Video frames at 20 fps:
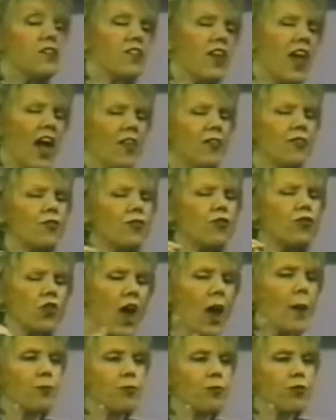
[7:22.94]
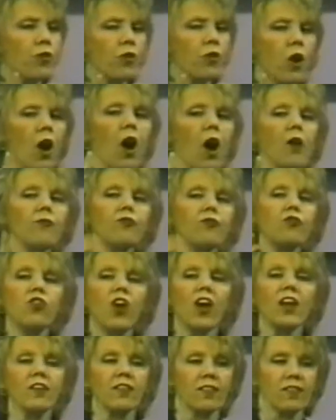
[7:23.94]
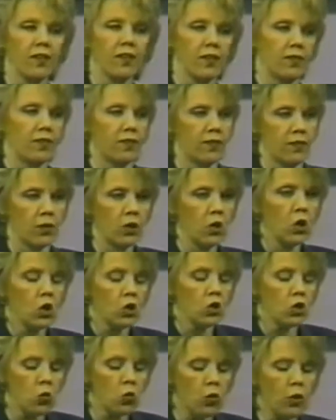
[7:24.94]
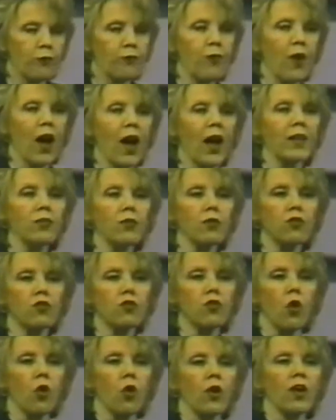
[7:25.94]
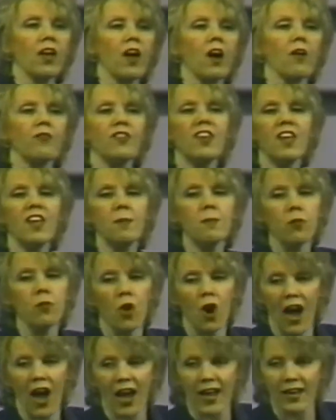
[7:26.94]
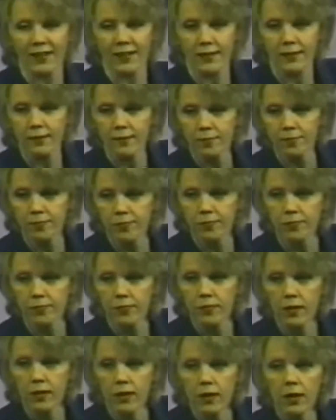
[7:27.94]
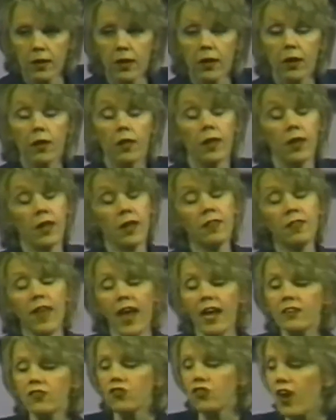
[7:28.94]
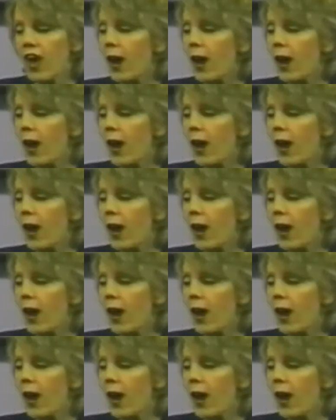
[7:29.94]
the 10th chapter of Genesis, you will find the story of Nimrod. In that